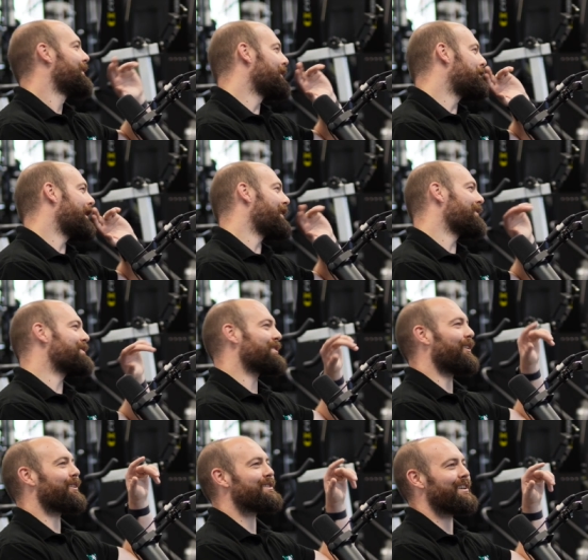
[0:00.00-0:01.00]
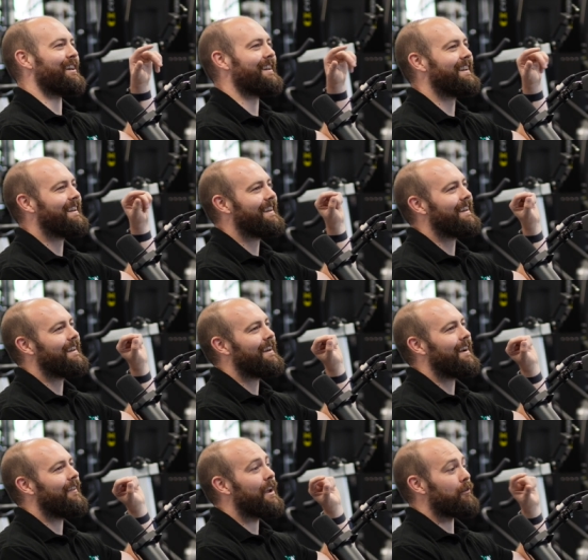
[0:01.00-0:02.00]
the pair of socks that
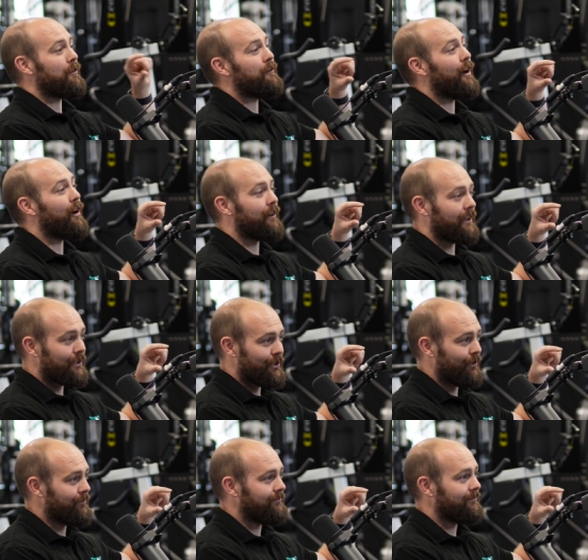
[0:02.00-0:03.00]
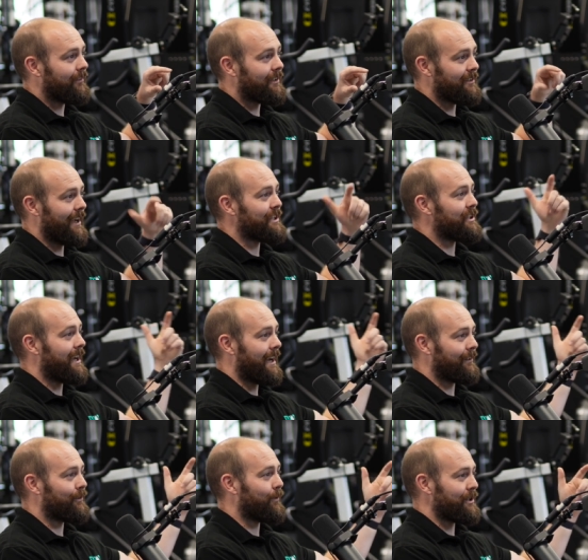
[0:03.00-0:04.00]
they're referring to, because I actually
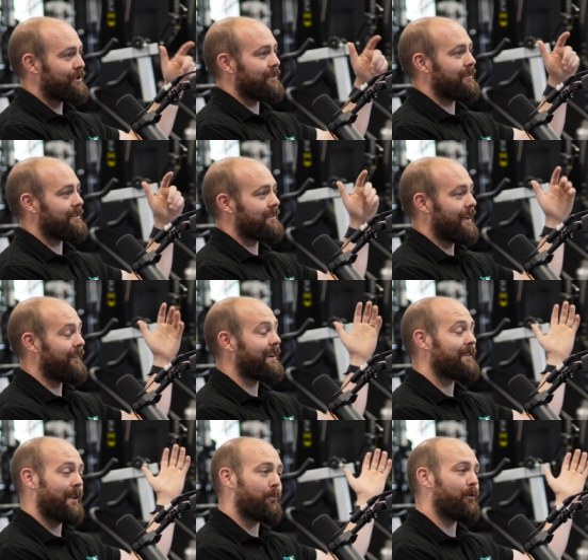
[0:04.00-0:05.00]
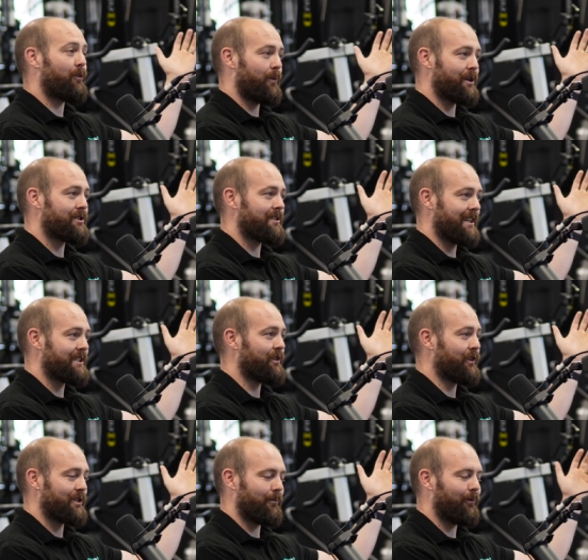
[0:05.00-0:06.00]
had questions. I've had a number of questions actually
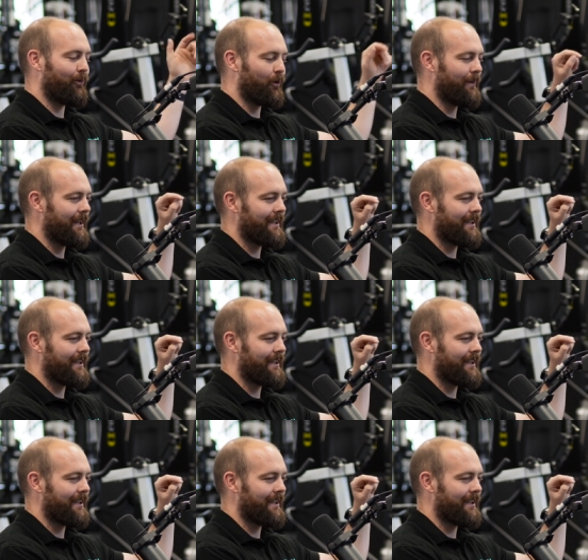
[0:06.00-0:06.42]
on the gym floor about